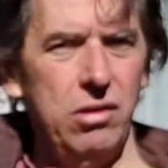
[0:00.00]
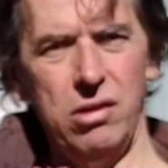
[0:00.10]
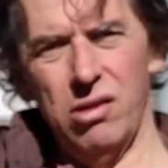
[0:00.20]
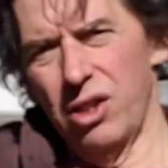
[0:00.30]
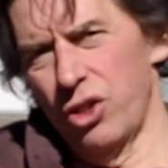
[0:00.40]

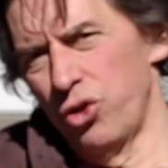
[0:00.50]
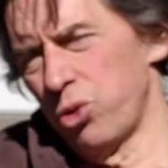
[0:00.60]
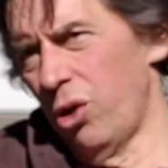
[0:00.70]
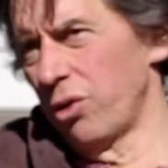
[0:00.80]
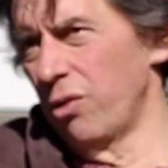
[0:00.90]
you can
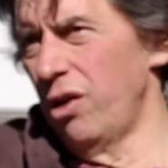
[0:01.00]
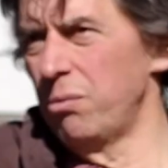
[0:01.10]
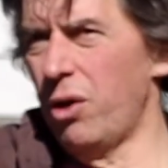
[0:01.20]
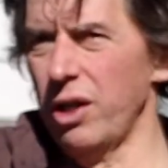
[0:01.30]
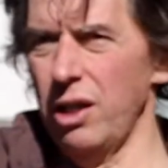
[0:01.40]
control your own
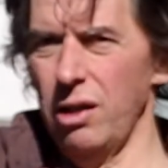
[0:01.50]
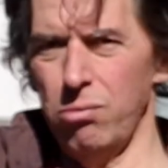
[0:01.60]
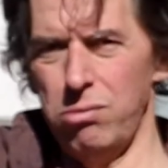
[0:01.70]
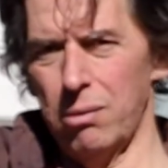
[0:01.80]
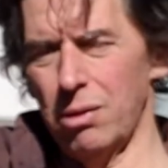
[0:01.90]
body,
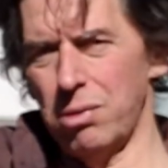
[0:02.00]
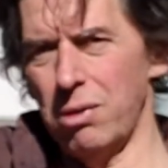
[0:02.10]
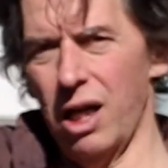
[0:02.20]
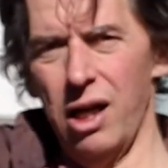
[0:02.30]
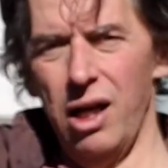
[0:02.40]
blah blah blah
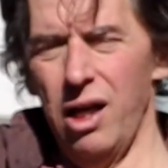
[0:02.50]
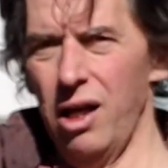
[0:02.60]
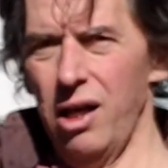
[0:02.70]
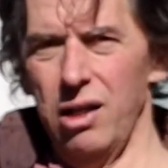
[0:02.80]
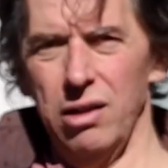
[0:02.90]
blah.
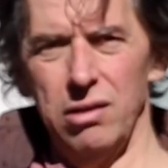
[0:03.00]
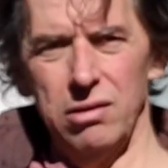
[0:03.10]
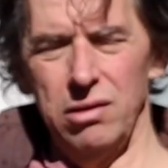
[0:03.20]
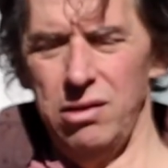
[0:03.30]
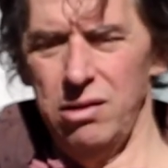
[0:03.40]

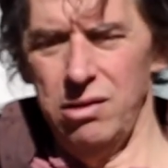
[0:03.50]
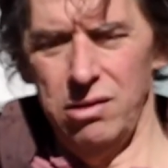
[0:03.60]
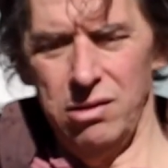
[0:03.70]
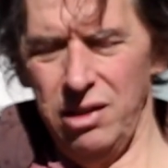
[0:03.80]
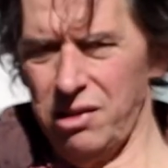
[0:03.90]

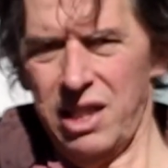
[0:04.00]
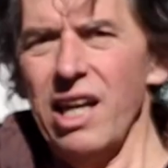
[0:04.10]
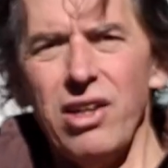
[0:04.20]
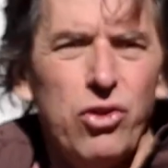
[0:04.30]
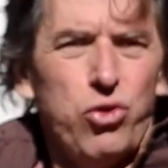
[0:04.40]
You
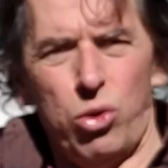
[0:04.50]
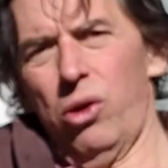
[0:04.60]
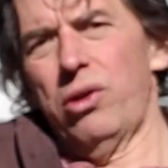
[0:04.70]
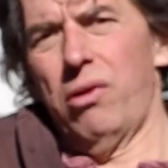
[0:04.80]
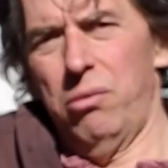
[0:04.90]
can
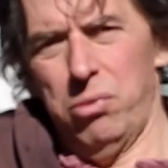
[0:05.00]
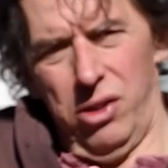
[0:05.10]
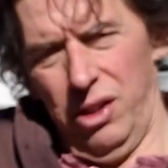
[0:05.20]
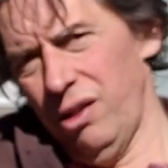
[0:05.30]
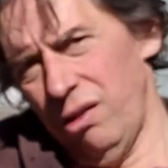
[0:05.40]
control your own
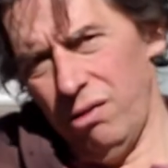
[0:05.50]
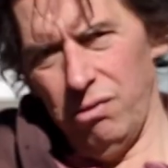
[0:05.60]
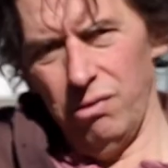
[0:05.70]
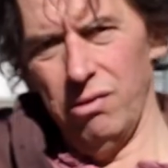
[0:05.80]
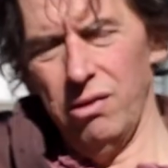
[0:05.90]
body.
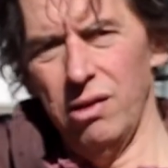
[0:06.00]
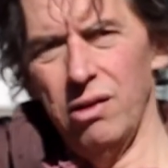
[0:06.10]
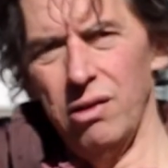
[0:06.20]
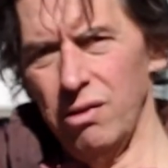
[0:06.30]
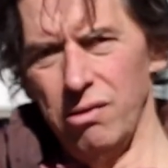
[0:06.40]

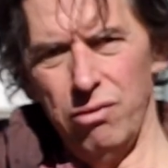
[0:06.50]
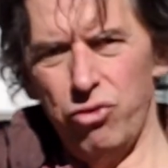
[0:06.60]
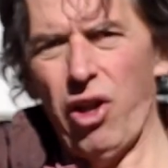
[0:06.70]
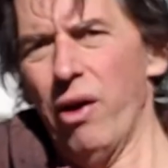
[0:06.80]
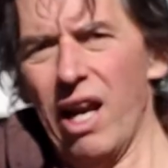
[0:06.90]

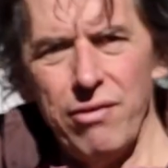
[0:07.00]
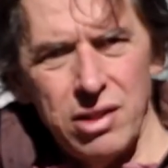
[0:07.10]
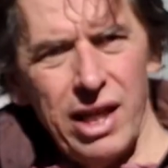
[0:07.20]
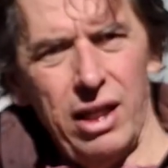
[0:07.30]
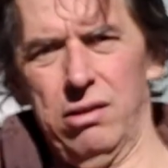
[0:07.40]
Don't have
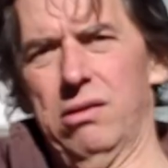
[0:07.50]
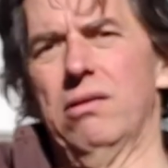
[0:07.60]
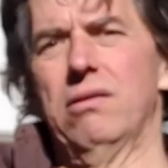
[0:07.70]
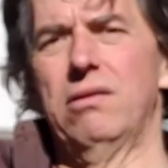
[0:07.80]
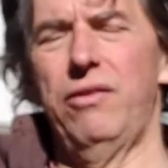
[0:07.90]
sex
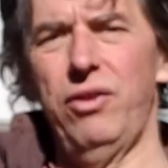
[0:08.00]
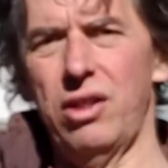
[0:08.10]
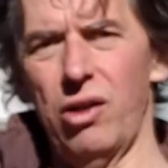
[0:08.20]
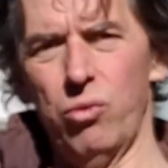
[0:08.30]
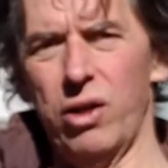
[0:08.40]
if you
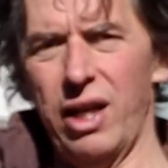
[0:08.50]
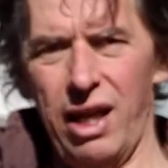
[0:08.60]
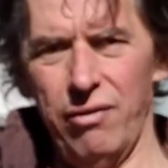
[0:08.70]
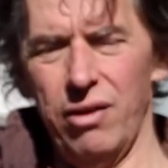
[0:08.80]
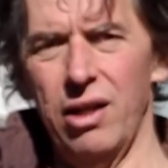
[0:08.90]
don't want
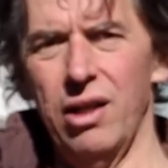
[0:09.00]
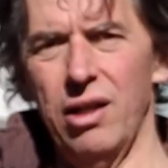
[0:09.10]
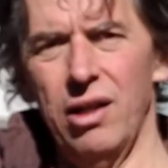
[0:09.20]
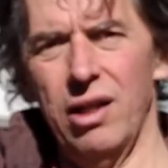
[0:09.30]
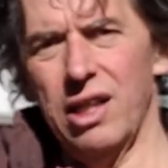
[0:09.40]
to
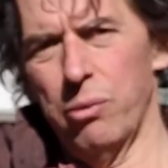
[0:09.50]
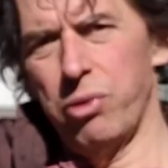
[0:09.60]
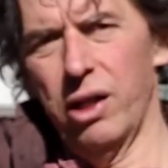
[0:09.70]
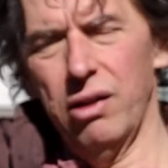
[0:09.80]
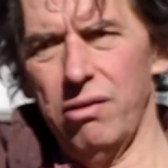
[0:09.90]
get
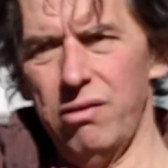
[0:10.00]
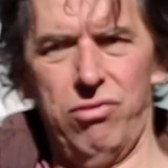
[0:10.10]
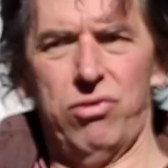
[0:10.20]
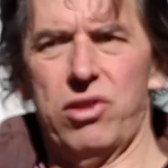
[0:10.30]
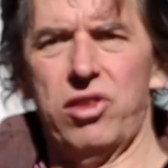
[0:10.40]
pregnant.
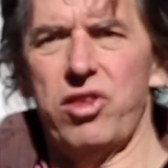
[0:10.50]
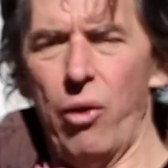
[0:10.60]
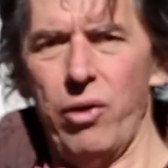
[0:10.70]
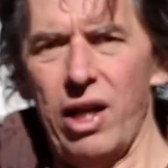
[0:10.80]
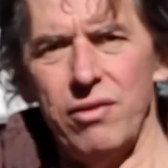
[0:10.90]

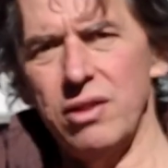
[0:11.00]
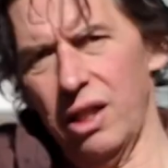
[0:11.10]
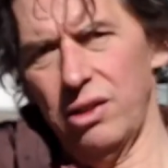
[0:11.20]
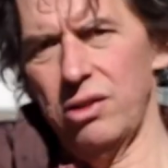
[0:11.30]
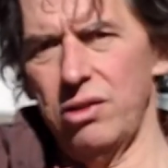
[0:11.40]
Don't have
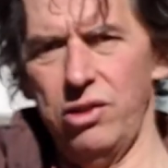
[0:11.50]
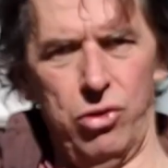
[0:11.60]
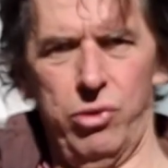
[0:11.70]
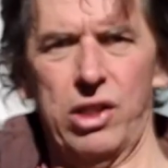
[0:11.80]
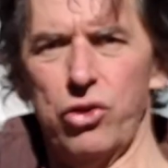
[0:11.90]
sex.
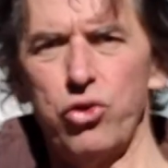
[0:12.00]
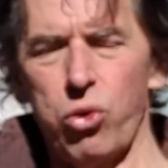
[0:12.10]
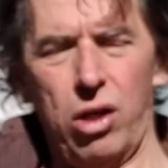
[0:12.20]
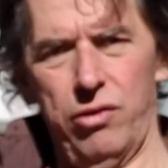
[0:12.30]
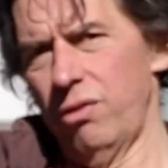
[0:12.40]
You're in
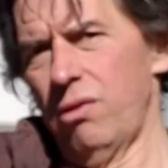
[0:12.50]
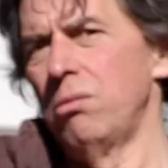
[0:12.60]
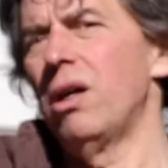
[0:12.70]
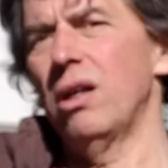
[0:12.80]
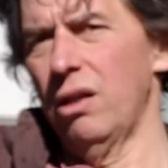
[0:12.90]
control of your own
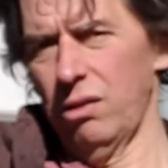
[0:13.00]
body.